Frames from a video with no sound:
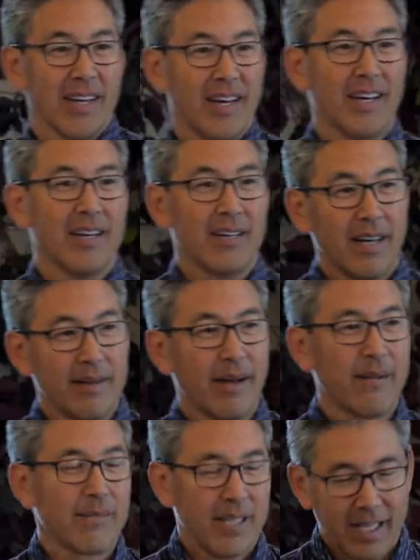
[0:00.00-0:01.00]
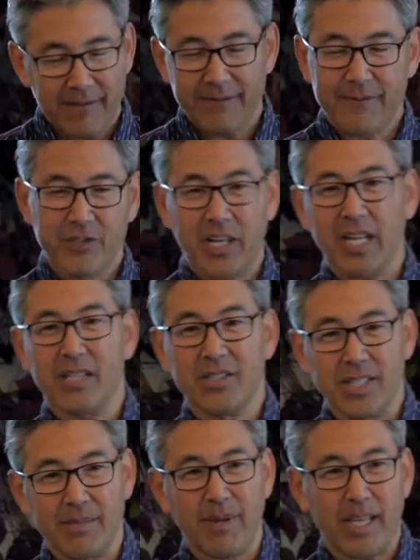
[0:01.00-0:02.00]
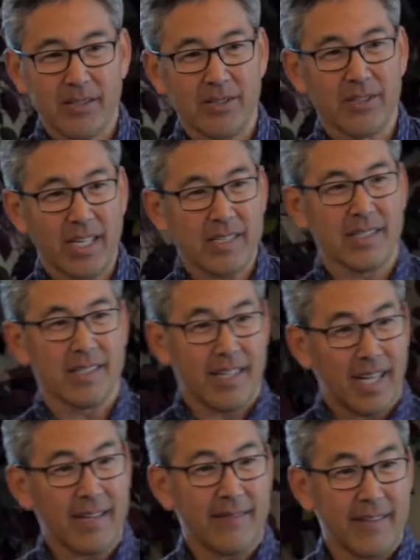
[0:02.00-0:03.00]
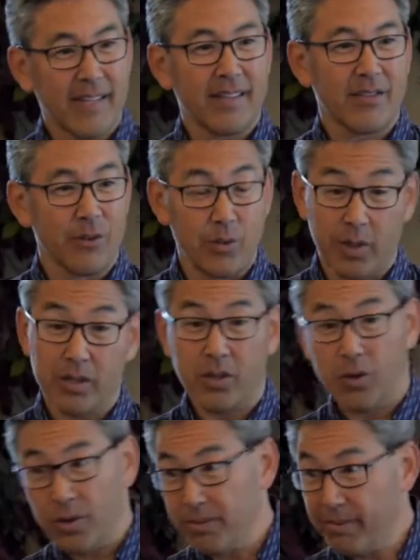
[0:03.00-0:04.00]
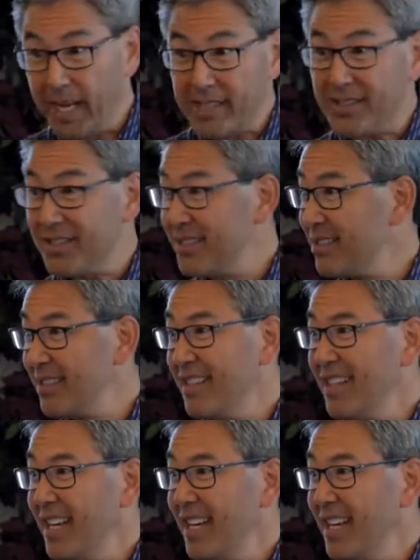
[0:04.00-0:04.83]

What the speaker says: I'm kind of challenging Pastor Jason to kind of think through the totem matches,